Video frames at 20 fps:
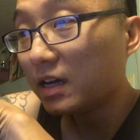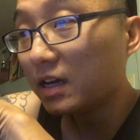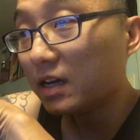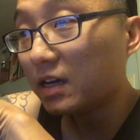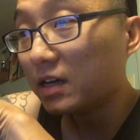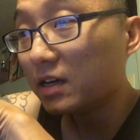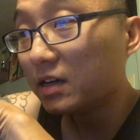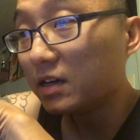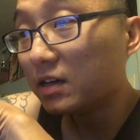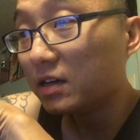
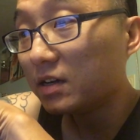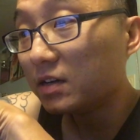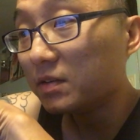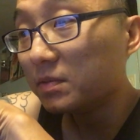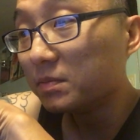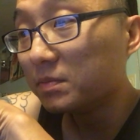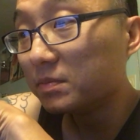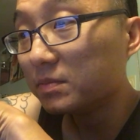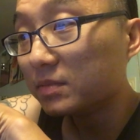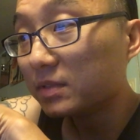
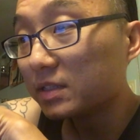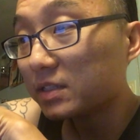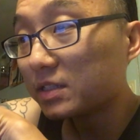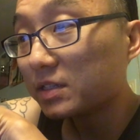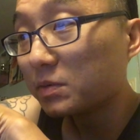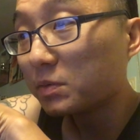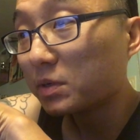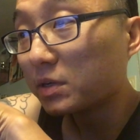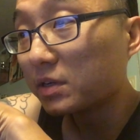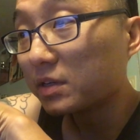Um, let's
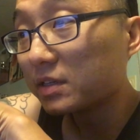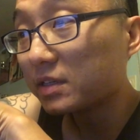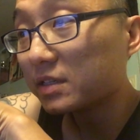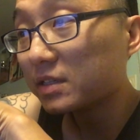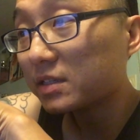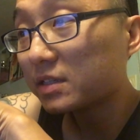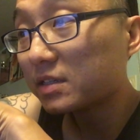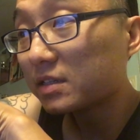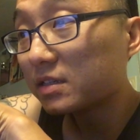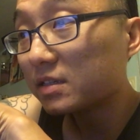see where it
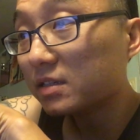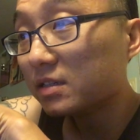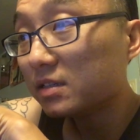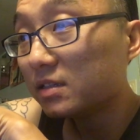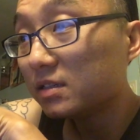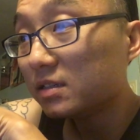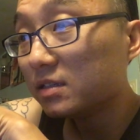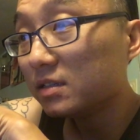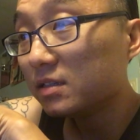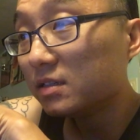is
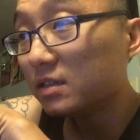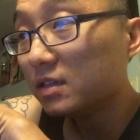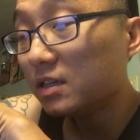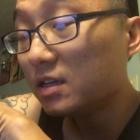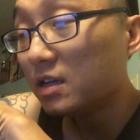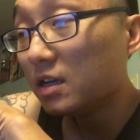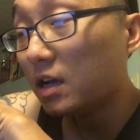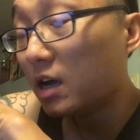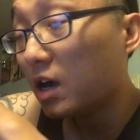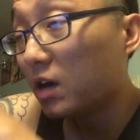
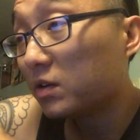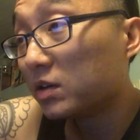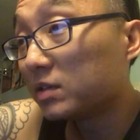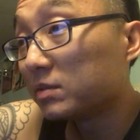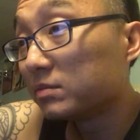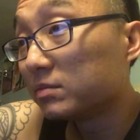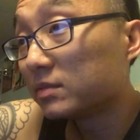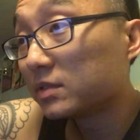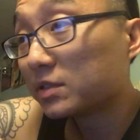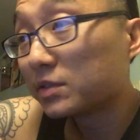
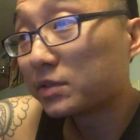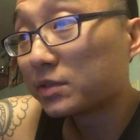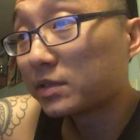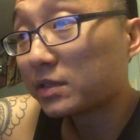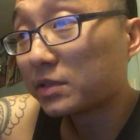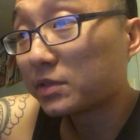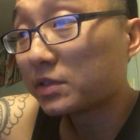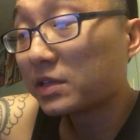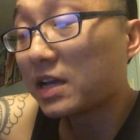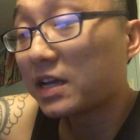um, there's
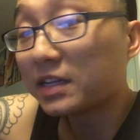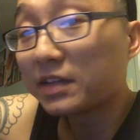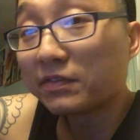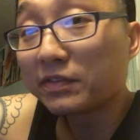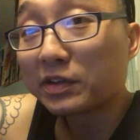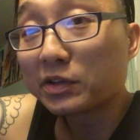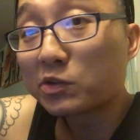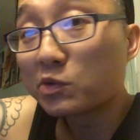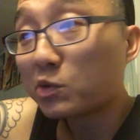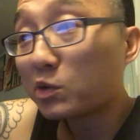there's not
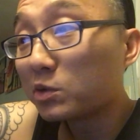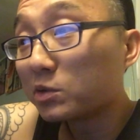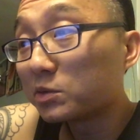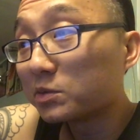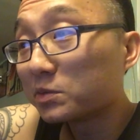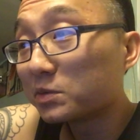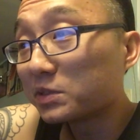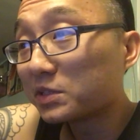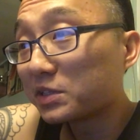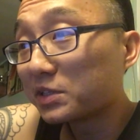even a quote,
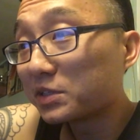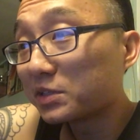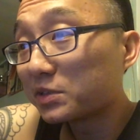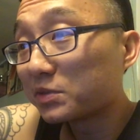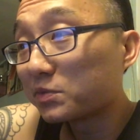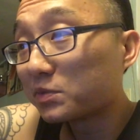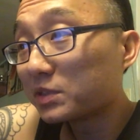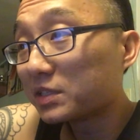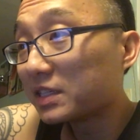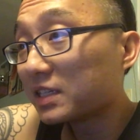which
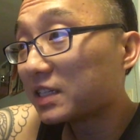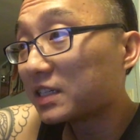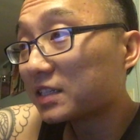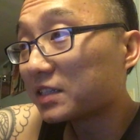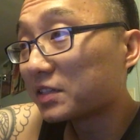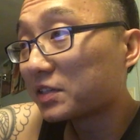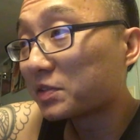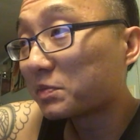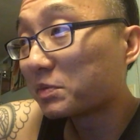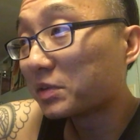is
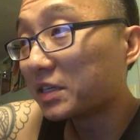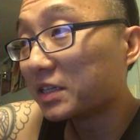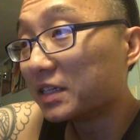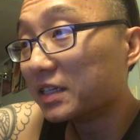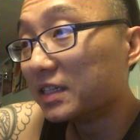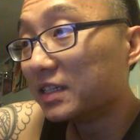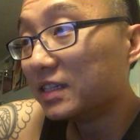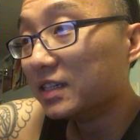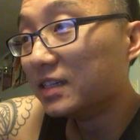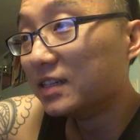ridiculous. But
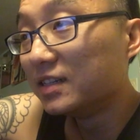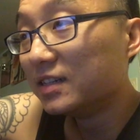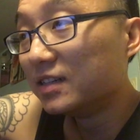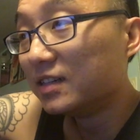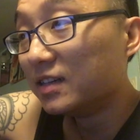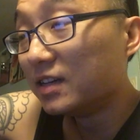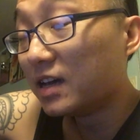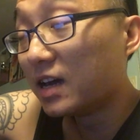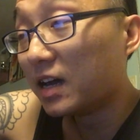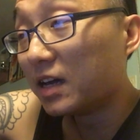
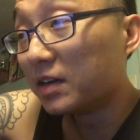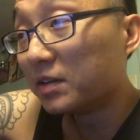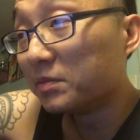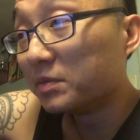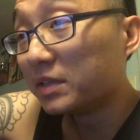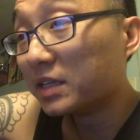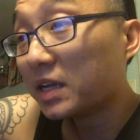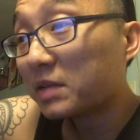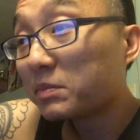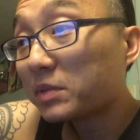
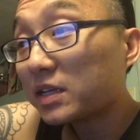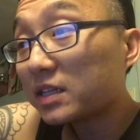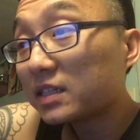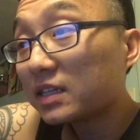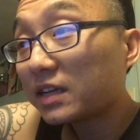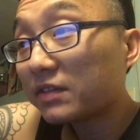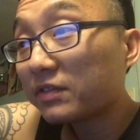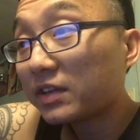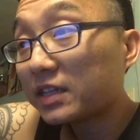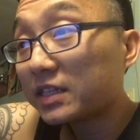um, in NBA
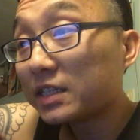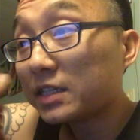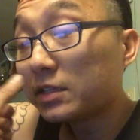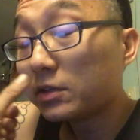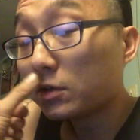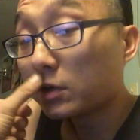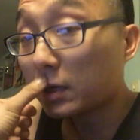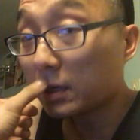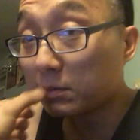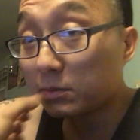Live 19,
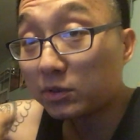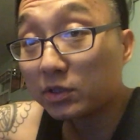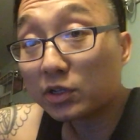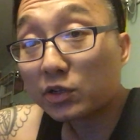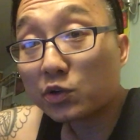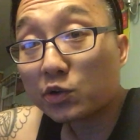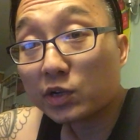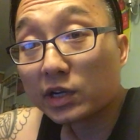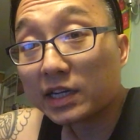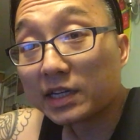you're able to
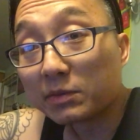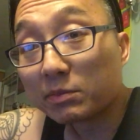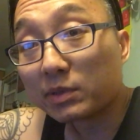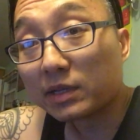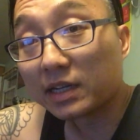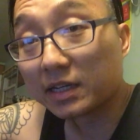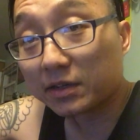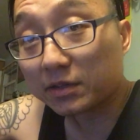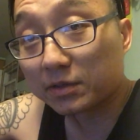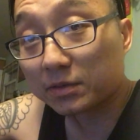create a
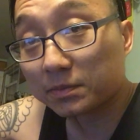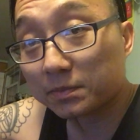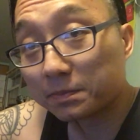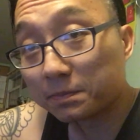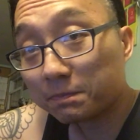player